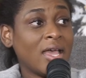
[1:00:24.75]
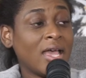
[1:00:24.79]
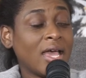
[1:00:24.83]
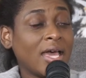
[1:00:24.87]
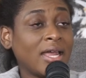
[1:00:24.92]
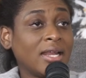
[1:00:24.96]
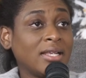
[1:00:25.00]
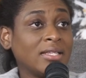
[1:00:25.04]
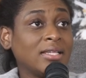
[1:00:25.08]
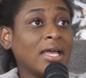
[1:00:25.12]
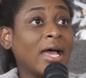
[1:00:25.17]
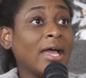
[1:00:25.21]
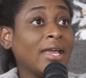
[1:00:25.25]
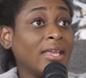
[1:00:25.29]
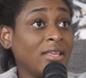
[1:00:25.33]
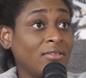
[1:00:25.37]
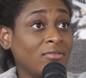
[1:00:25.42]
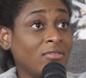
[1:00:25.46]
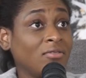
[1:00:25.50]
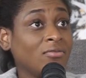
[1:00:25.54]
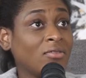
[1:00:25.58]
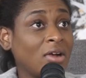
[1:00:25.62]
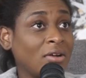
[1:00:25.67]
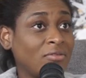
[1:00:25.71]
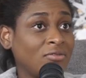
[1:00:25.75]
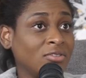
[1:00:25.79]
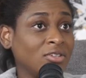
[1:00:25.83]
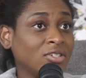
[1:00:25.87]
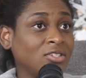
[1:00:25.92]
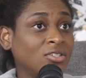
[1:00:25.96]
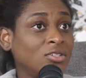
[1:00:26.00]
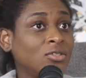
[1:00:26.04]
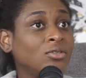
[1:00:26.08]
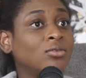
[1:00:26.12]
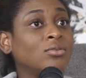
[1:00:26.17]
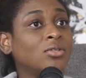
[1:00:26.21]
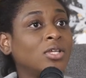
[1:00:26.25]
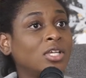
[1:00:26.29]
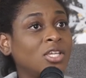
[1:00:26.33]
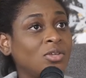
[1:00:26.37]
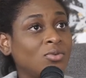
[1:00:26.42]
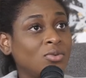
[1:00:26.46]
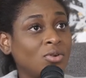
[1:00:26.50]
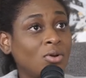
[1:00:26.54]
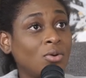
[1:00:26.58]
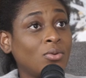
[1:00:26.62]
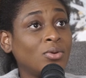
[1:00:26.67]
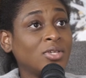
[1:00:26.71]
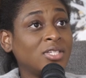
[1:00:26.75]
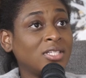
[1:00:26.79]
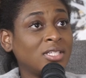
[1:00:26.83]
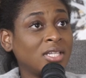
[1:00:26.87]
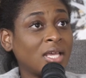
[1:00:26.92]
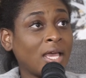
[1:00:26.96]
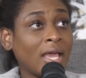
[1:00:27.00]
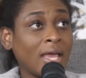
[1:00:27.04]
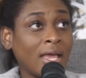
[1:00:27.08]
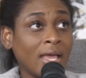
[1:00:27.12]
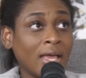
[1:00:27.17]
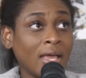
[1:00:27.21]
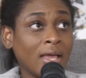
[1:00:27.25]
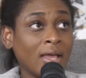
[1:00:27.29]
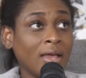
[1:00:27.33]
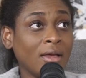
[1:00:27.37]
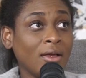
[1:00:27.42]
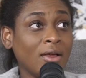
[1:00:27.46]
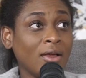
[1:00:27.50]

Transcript: And I, I even reference you that you would always say,